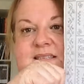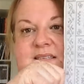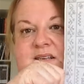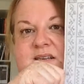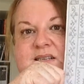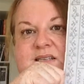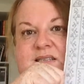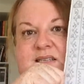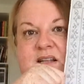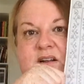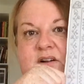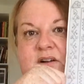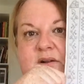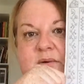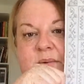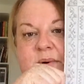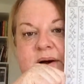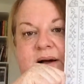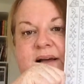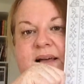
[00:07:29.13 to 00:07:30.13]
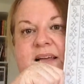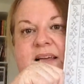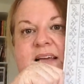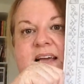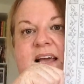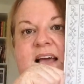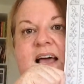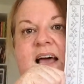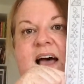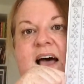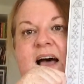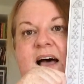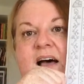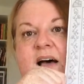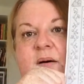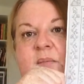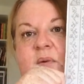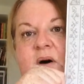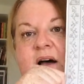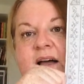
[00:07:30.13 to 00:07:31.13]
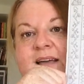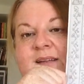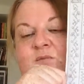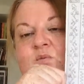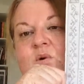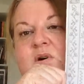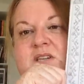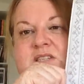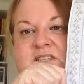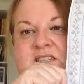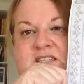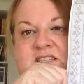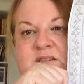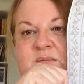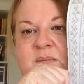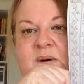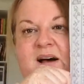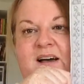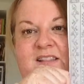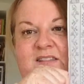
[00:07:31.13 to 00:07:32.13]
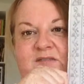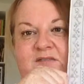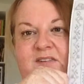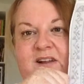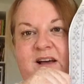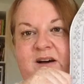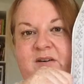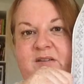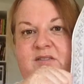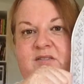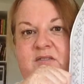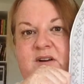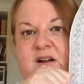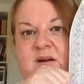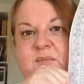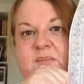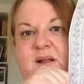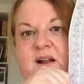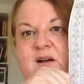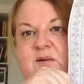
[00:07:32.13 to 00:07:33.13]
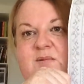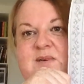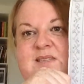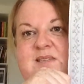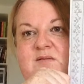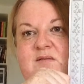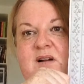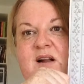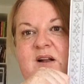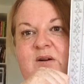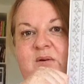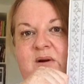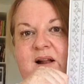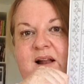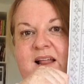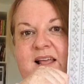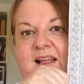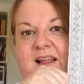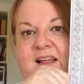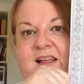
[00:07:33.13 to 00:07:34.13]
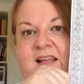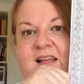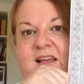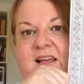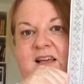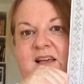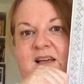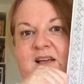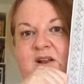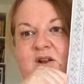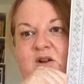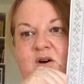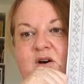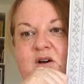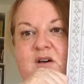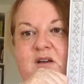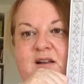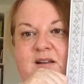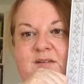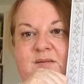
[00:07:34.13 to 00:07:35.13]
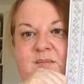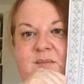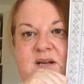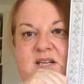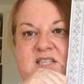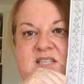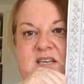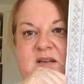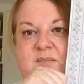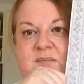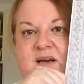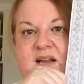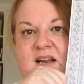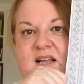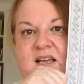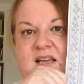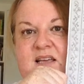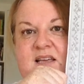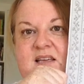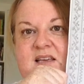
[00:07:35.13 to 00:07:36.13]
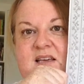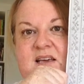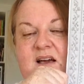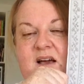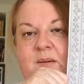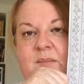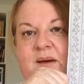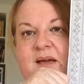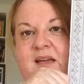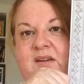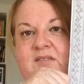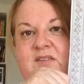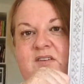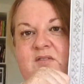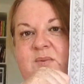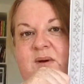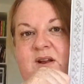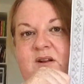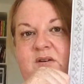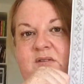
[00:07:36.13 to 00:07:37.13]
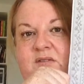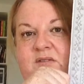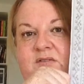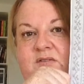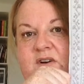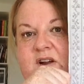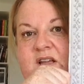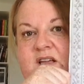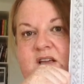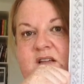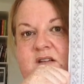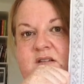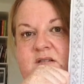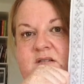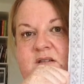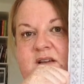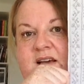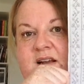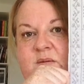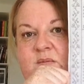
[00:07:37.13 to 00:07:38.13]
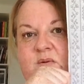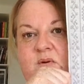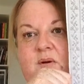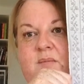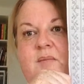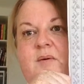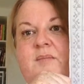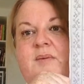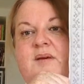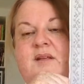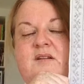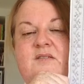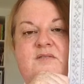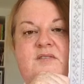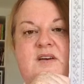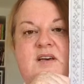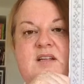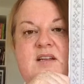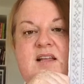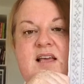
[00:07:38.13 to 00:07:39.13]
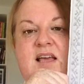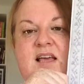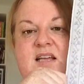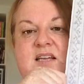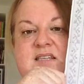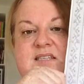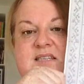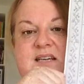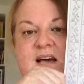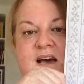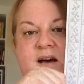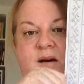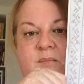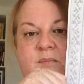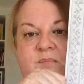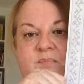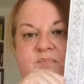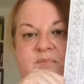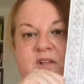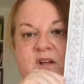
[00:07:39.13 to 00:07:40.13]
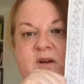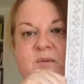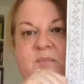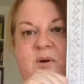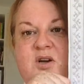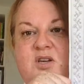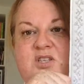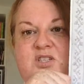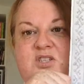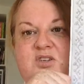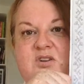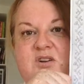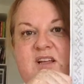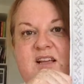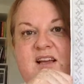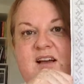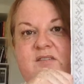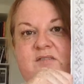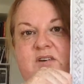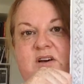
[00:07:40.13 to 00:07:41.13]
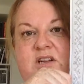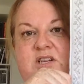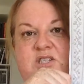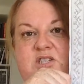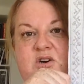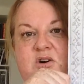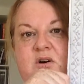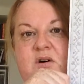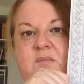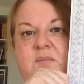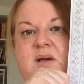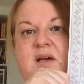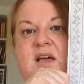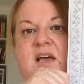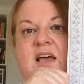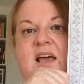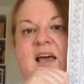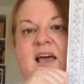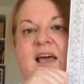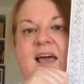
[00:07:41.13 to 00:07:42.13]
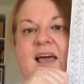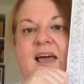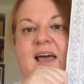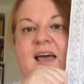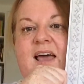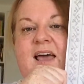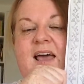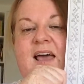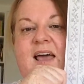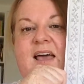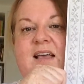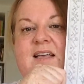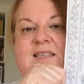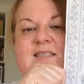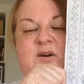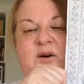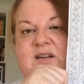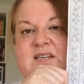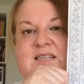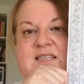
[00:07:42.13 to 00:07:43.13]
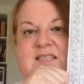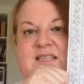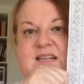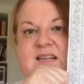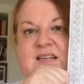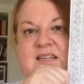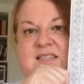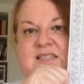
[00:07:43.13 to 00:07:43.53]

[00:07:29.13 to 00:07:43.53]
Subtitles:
because I don't know why. I had wanted to buy the flower thread, but I was really not earning much money. I may even have been on the freaking unemployment benefit, and post uni can't find a job, so I just did it in